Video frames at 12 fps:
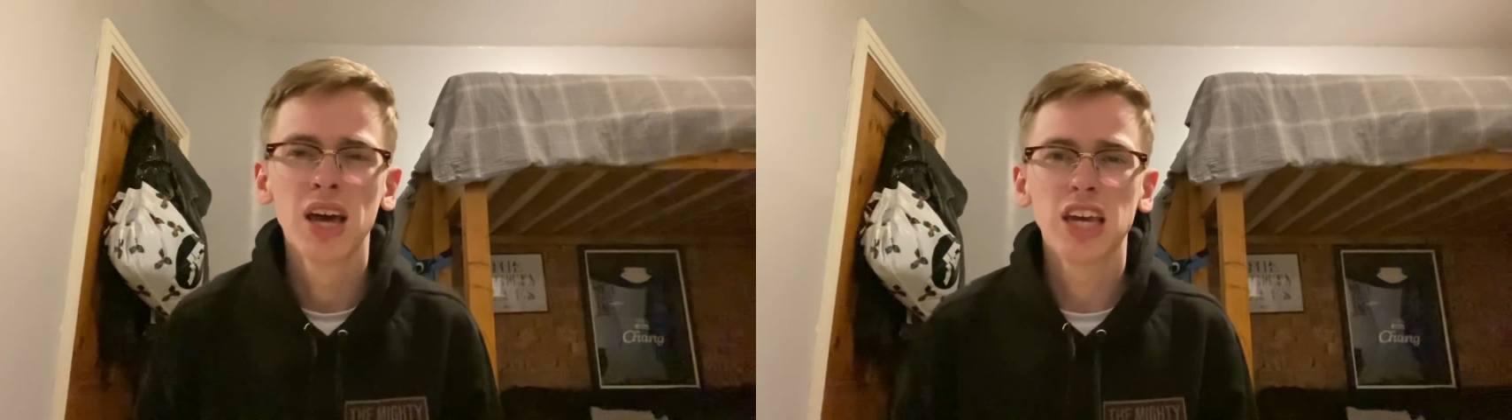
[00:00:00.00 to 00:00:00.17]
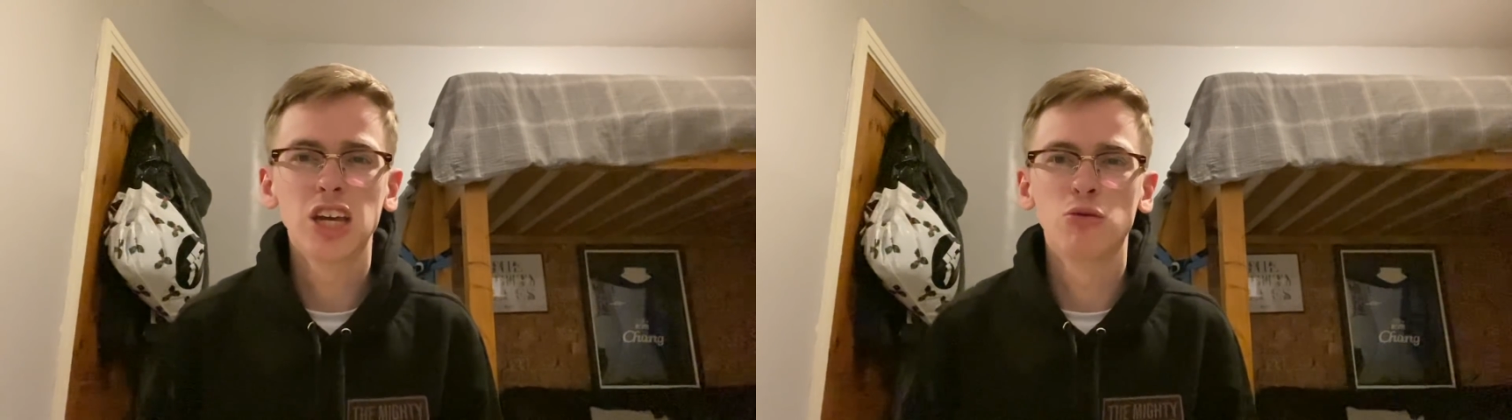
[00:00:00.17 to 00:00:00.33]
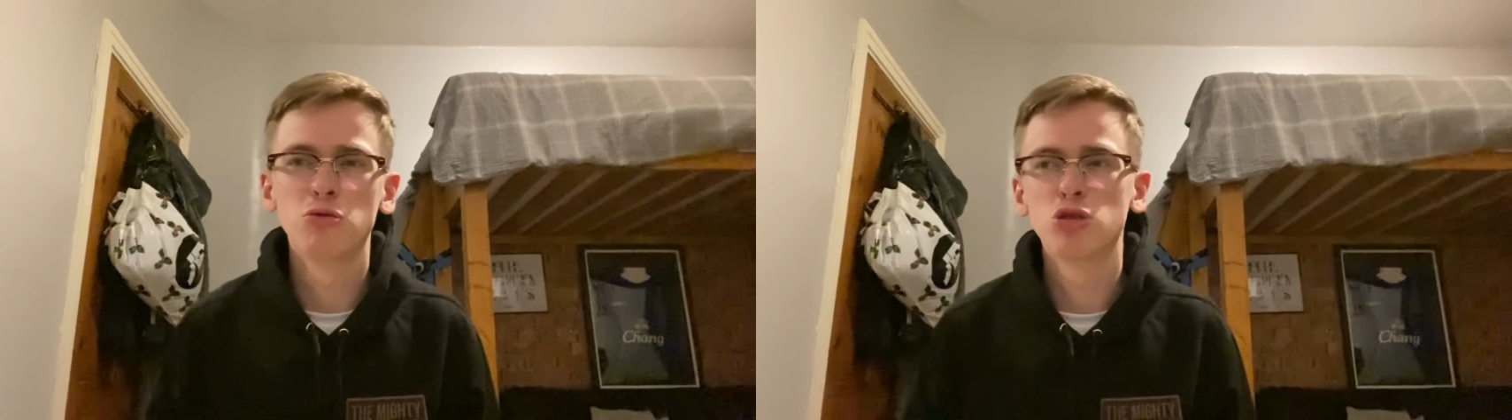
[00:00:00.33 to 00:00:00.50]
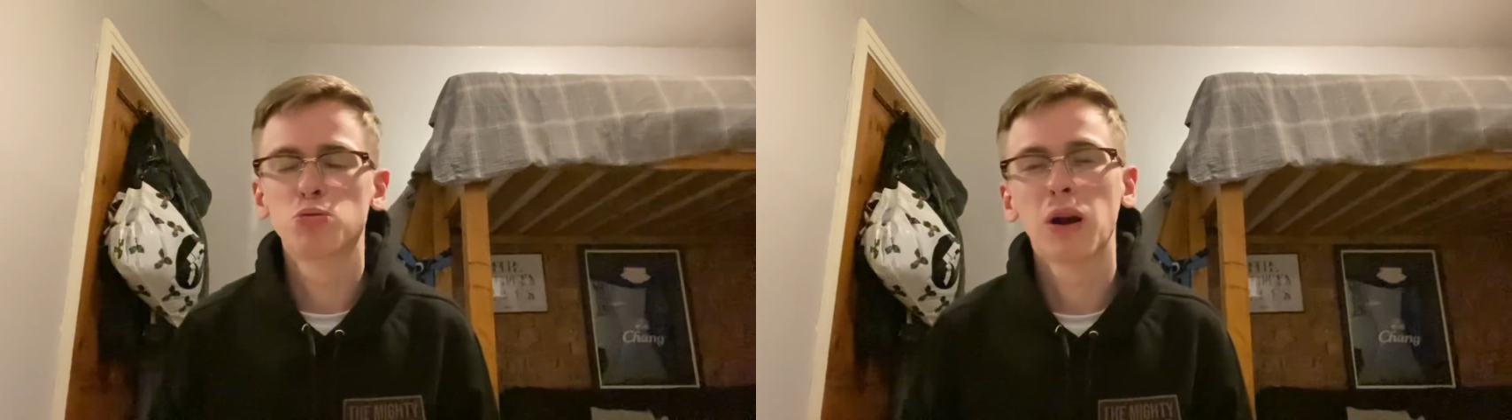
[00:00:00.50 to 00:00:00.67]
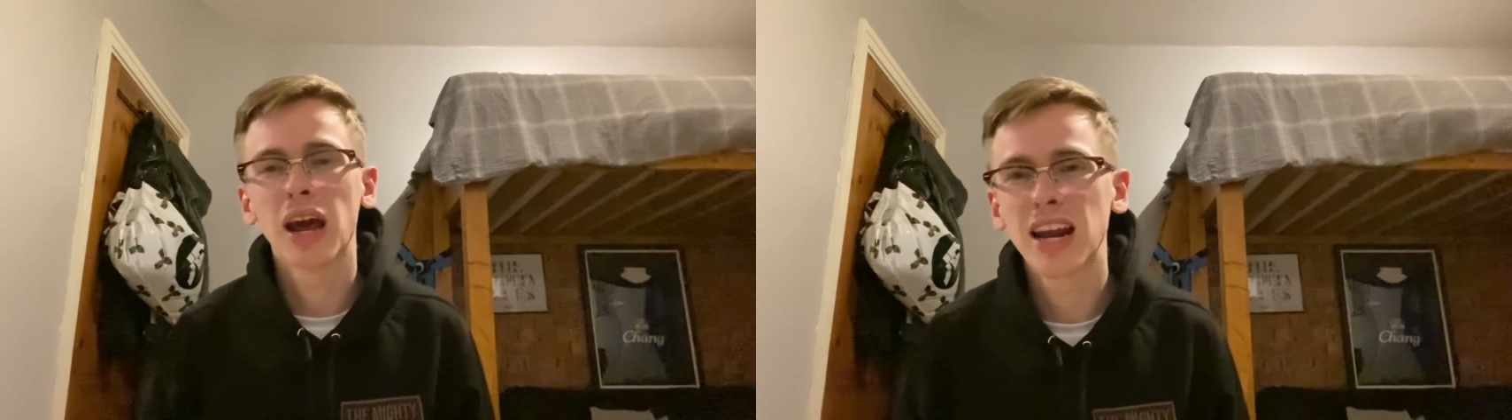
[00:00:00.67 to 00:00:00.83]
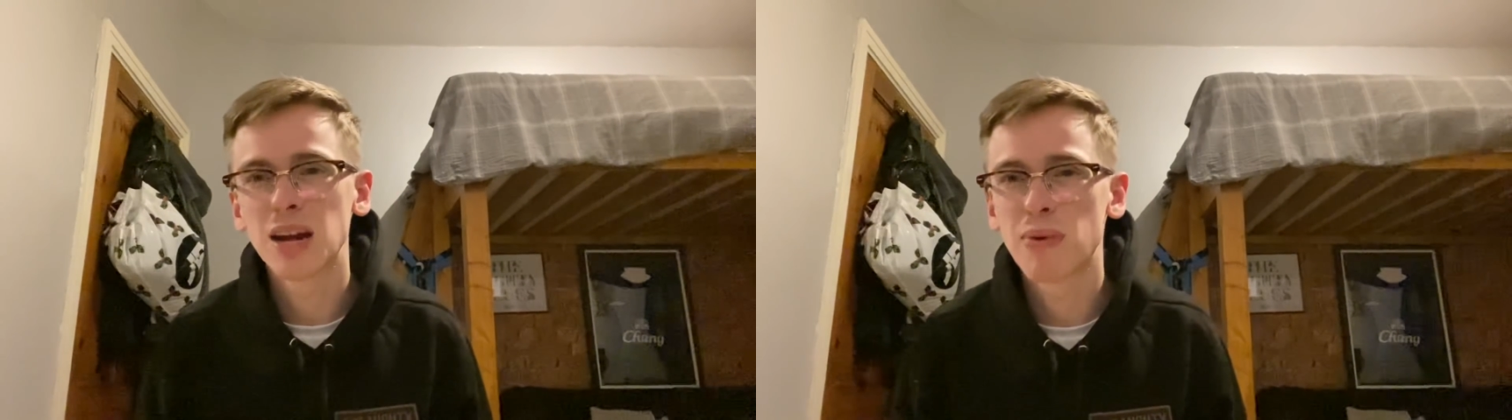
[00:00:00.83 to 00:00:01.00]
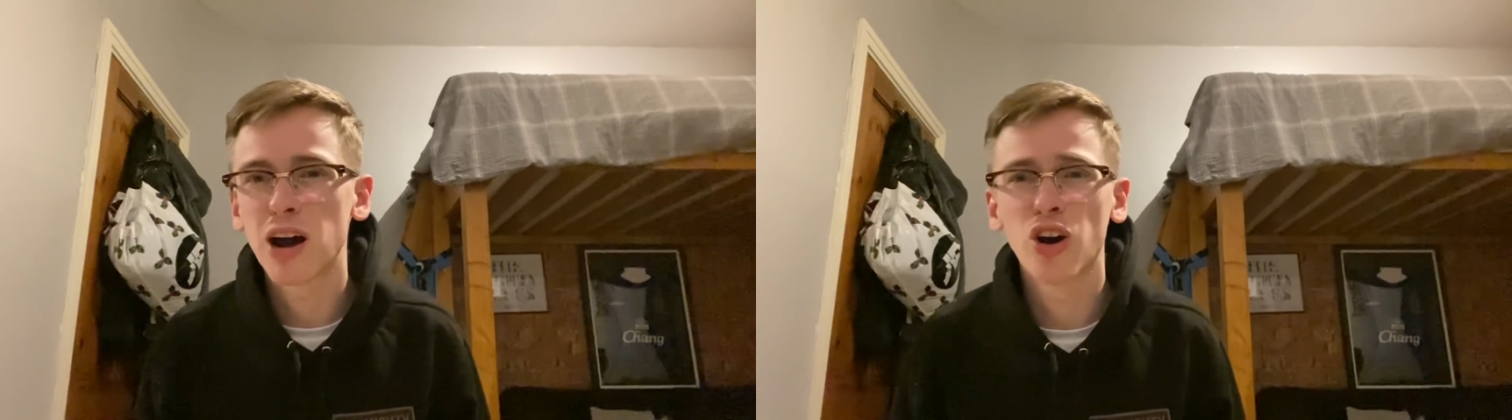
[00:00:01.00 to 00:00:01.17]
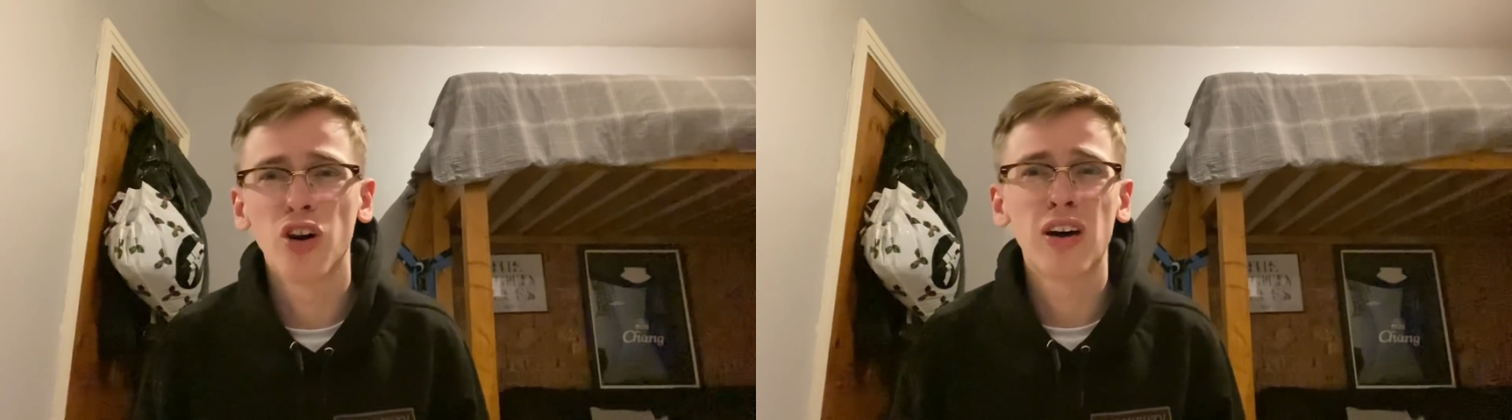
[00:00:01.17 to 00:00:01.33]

He was playing it back off.